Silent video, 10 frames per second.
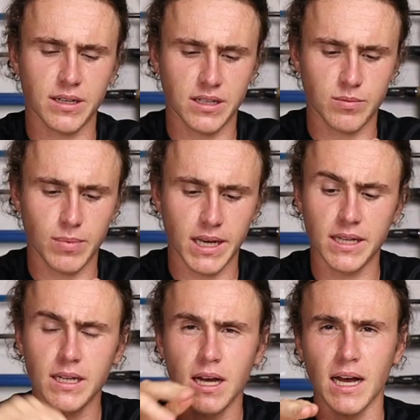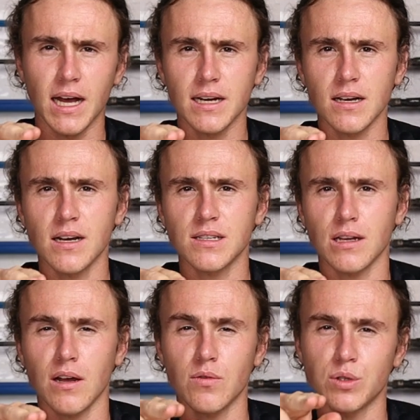I can explain it. And guys,
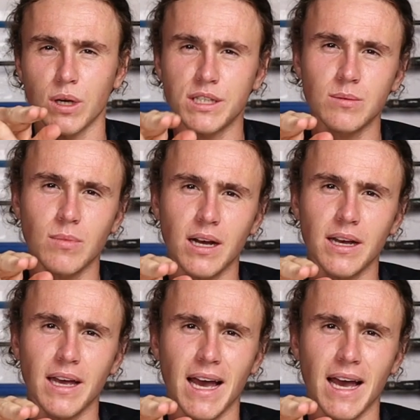I was watching my